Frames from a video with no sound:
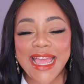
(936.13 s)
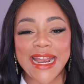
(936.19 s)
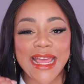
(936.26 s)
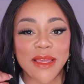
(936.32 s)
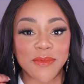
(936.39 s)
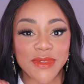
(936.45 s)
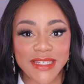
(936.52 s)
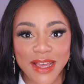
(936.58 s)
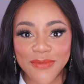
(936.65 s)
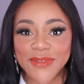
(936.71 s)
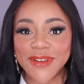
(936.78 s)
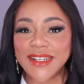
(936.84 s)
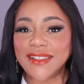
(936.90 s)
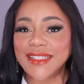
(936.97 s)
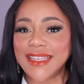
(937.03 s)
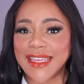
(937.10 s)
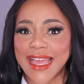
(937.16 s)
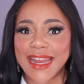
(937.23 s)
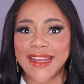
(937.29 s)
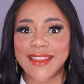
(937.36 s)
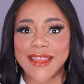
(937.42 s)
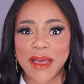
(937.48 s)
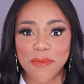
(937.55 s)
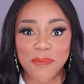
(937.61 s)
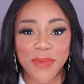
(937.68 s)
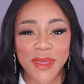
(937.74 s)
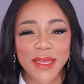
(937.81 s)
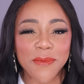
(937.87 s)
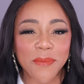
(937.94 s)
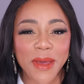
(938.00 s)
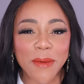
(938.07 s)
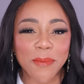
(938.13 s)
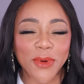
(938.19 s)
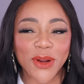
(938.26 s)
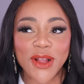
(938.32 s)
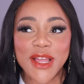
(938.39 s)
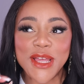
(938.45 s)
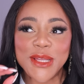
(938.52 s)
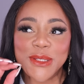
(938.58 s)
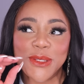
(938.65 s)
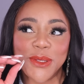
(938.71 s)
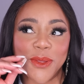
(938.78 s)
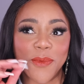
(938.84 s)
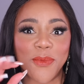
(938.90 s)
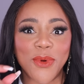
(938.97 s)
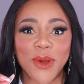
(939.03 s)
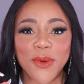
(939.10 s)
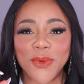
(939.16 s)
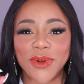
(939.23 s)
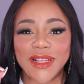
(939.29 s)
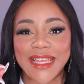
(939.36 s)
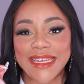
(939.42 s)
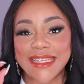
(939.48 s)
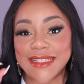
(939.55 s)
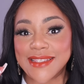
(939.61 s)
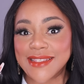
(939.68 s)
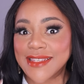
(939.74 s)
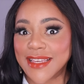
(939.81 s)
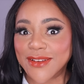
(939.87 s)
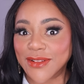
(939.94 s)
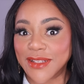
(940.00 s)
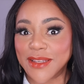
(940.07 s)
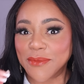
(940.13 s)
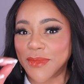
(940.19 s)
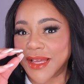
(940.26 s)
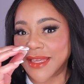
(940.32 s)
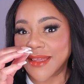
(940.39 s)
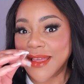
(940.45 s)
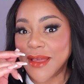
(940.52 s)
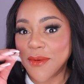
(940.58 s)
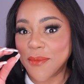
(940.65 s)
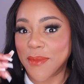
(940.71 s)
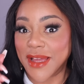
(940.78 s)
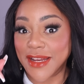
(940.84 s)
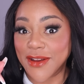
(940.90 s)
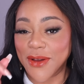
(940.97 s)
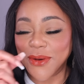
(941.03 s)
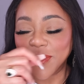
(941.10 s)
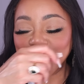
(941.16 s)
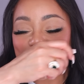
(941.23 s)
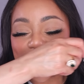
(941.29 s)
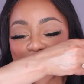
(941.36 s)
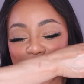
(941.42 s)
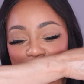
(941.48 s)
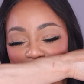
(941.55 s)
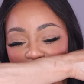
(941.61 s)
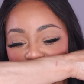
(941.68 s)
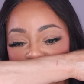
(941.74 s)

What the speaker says: And I'm definitely getting that pink pepper to the point where like it's tickling my nose.